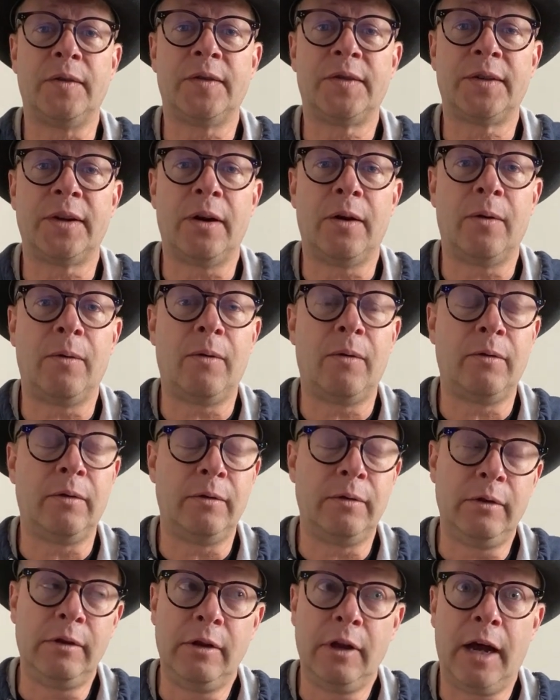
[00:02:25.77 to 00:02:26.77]
So
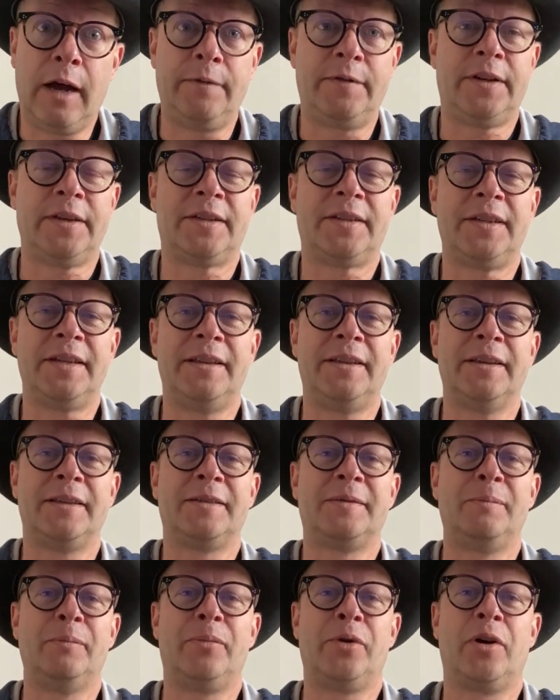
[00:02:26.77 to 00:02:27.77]
love to see
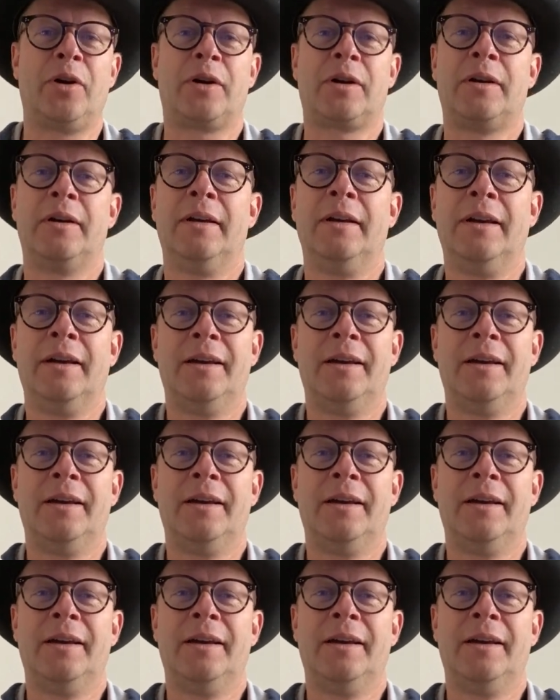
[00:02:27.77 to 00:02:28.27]
this book,